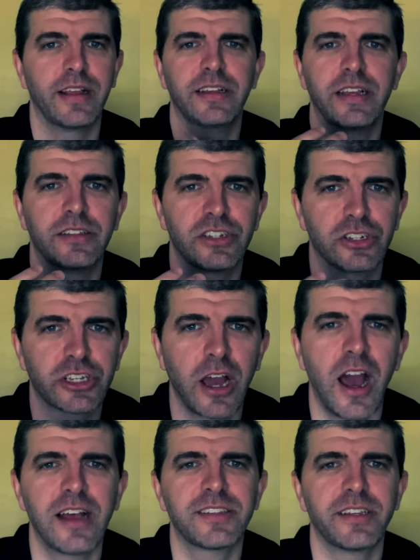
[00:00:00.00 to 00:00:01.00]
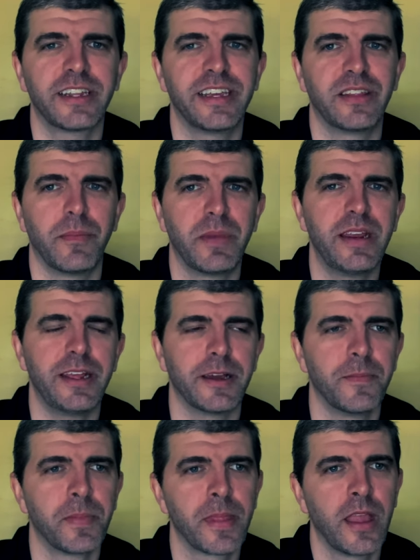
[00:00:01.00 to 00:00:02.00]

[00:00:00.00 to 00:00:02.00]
It, it's just constantly in the media.